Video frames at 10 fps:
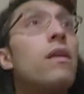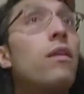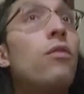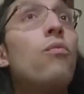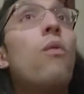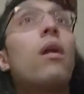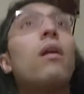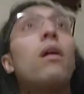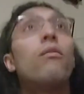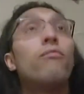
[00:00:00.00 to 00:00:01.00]
you want
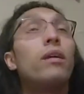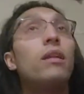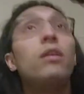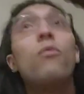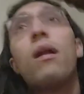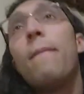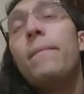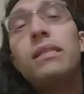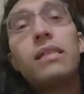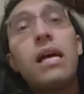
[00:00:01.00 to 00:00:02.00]
a reading, you want a
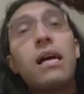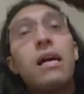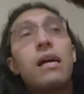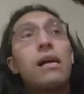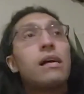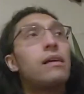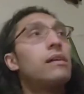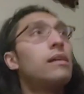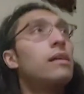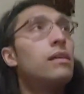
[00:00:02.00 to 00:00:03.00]
misa,
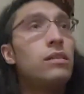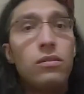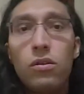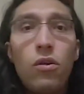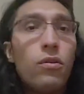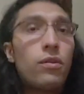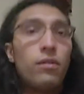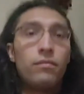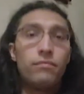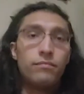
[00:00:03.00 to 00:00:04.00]
go to
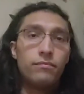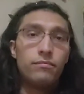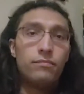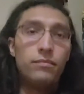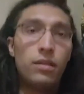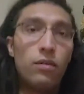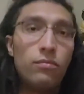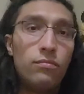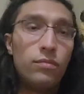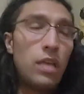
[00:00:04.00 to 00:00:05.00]
her.
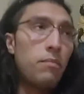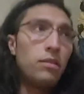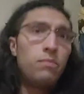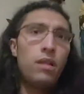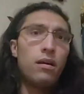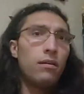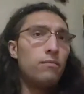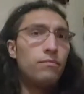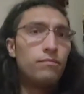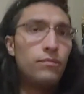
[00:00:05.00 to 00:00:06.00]
Shameless plug.
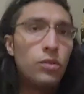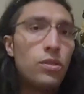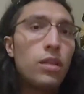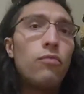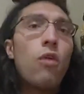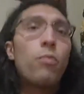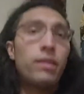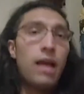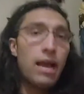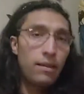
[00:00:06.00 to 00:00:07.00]
There's nothing wrong
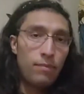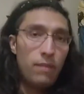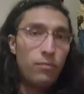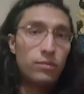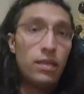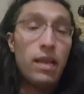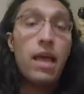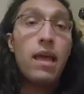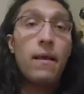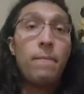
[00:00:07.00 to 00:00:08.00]
with guiding people and saying,
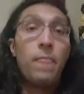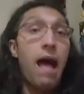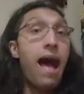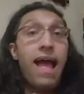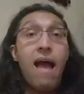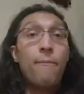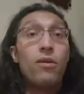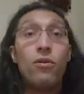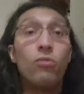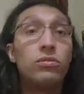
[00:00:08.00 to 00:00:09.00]
hey, I happen
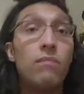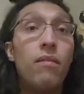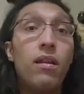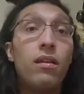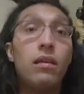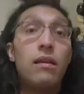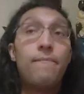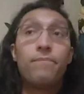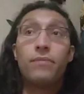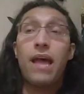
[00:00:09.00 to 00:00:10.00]
to know somebody
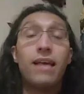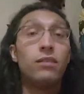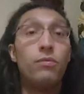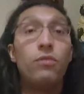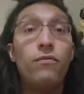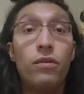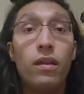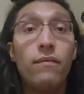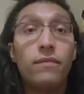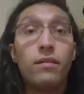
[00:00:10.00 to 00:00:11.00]
that a beautiful
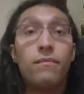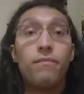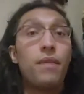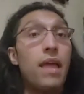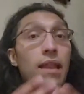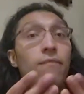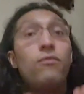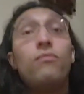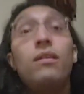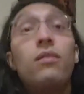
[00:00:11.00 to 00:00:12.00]
gift. And if
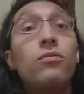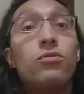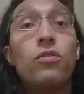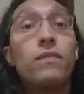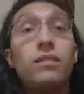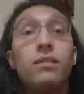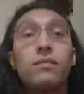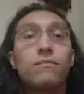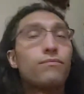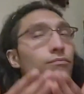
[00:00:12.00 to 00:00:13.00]
you need her
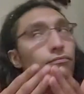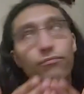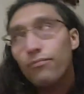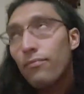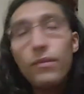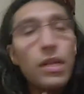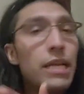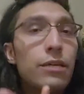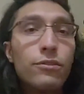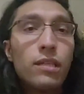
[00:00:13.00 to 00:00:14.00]
services,
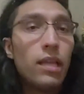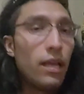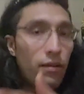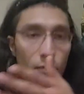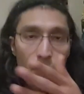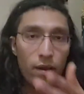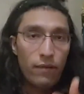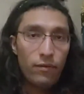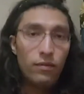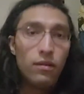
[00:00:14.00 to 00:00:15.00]
here's the link,
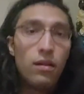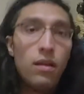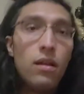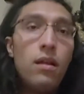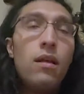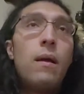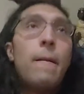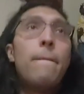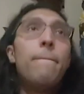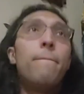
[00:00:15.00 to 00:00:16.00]
whatever.
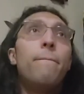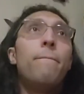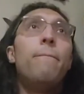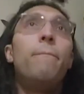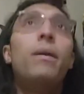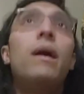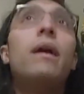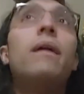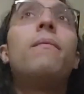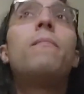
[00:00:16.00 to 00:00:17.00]

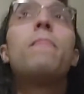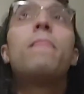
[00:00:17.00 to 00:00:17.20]
But